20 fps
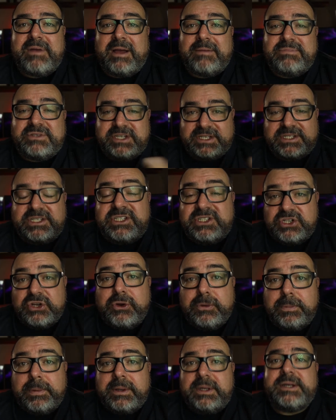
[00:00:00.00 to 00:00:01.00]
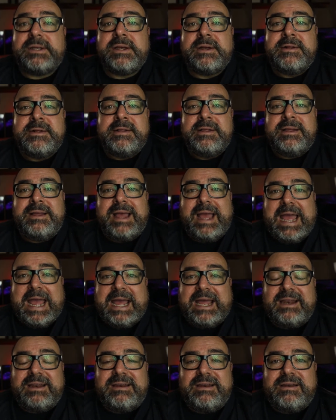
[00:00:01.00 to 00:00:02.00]
just stupid.
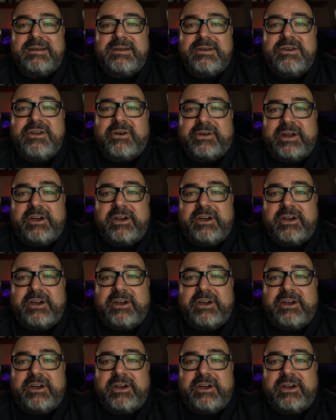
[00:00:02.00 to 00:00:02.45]
And not